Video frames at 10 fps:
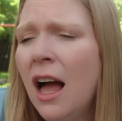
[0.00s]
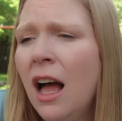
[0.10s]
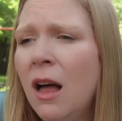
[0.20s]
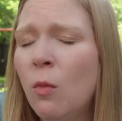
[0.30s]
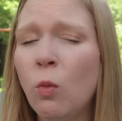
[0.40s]

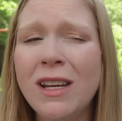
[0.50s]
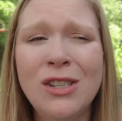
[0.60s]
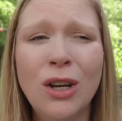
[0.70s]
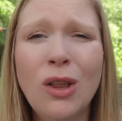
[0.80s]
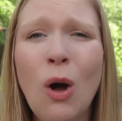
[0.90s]
Um, we
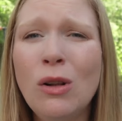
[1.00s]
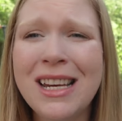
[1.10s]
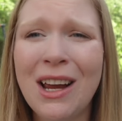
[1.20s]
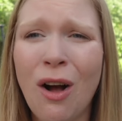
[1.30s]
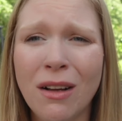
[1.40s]
took the whole
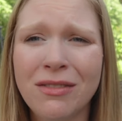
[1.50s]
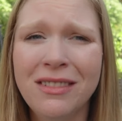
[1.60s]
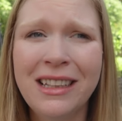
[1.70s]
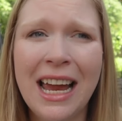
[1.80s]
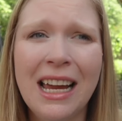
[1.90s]
day off.
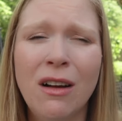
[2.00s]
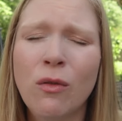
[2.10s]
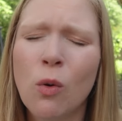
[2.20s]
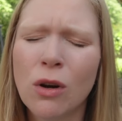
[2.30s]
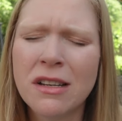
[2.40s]
Like, of
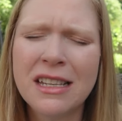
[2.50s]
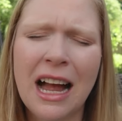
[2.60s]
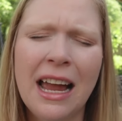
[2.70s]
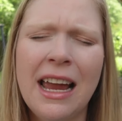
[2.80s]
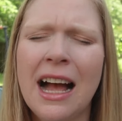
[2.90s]
course
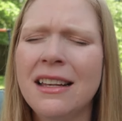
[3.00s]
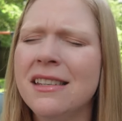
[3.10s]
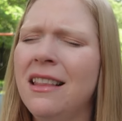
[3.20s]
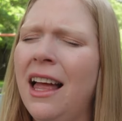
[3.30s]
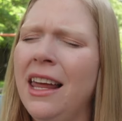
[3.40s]
I had
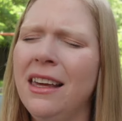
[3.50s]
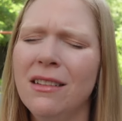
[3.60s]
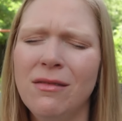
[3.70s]
to like